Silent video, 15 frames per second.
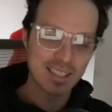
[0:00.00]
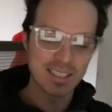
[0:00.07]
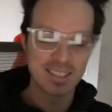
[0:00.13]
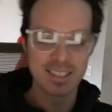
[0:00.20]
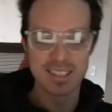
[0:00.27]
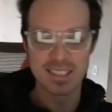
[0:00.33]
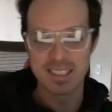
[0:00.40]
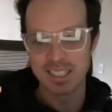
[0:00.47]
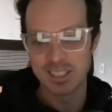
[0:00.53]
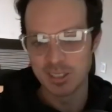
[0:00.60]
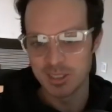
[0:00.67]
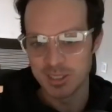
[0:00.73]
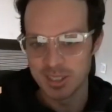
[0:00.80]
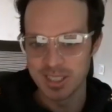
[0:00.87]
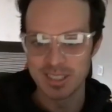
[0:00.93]
and
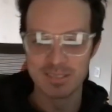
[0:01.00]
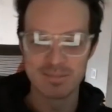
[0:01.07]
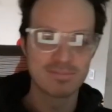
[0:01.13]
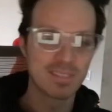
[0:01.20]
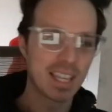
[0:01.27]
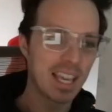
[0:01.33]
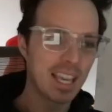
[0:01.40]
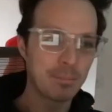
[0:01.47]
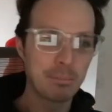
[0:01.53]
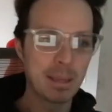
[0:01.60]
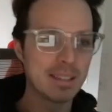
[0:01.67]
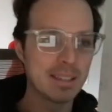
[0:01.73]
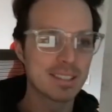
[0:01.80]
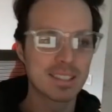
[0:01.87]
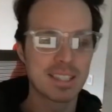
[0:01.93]
sills and
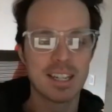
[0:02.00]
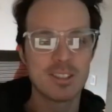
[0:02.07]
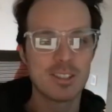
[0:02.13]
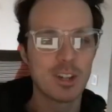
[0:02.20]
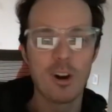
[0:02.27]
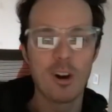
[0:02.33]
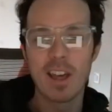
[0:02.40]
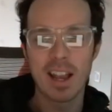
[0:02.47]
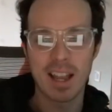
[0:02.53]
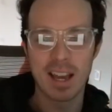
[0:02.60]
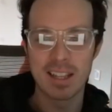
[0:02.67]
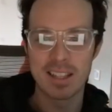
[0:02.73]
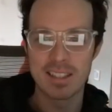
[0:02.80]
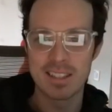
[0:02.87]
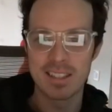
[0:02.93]
kingpin studs and all that kind
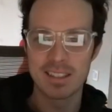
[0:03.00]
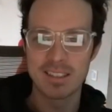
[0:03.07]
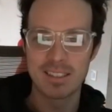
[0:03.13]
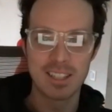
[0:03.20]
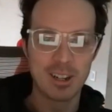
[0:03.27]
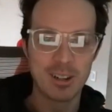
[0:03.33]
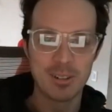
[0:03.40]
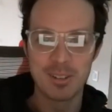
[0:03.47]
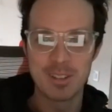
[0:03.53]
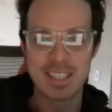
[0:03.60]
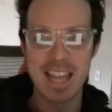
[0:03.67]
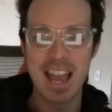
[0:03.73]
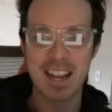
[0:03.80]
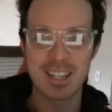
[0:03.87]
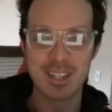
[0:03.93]
of,
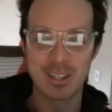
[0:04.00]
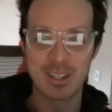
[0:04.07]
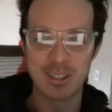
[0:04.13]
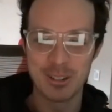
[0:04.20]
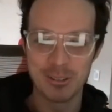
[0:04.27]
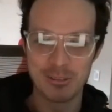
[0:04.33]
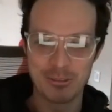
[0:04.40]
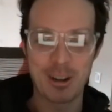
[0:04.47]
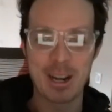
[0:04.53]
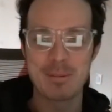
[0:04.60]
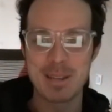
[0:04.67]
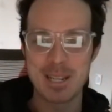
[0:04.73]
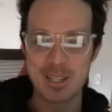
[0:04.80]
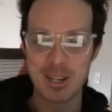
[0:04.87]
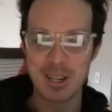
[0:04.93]
technical
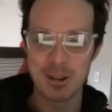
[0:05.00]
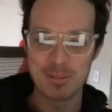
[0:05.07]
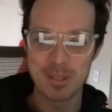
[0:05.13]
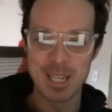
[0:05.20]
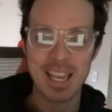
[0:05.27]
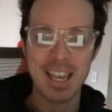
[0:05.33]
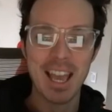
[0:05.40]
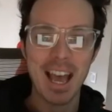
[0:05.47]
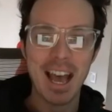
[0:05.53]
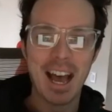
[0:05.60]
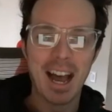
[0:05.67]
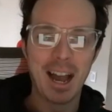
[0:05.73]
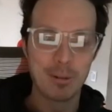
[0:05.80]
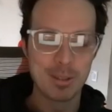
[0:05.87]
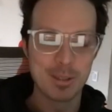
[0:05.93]
framing terms.
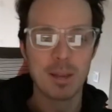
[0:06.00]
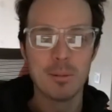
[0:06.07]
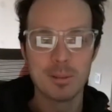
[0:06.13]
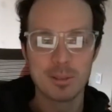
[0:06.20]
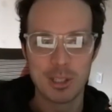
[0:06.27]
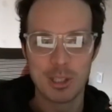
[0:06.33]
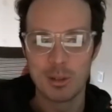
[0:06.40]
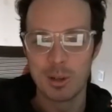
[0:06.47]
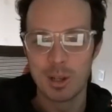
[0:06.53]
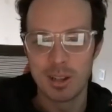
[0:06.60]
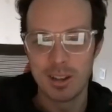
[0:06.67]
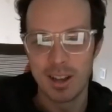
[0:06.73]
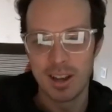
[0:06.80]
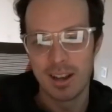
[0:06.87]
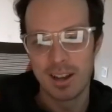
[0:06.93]
I was able to do it,
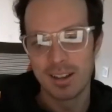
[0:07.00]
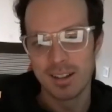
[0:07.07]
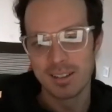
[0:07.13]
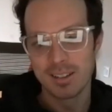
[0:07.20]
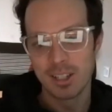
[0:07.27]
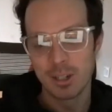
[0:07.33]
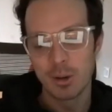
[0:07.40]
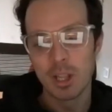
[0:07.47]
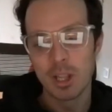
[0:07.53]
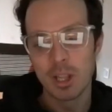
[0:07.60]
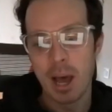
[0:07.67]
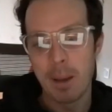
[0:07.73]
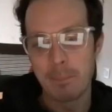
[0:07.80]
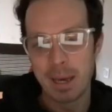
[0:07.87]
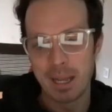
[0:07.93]
a
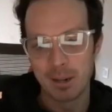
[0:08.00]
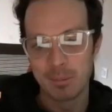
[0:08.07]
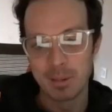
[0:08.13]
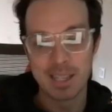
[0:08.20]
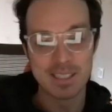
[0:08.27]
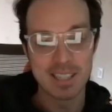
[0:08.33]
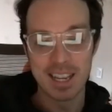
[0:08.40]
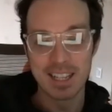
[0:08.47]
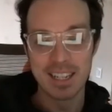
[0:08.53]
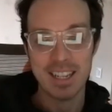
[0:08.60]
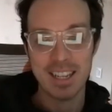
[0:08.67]
lot better because I had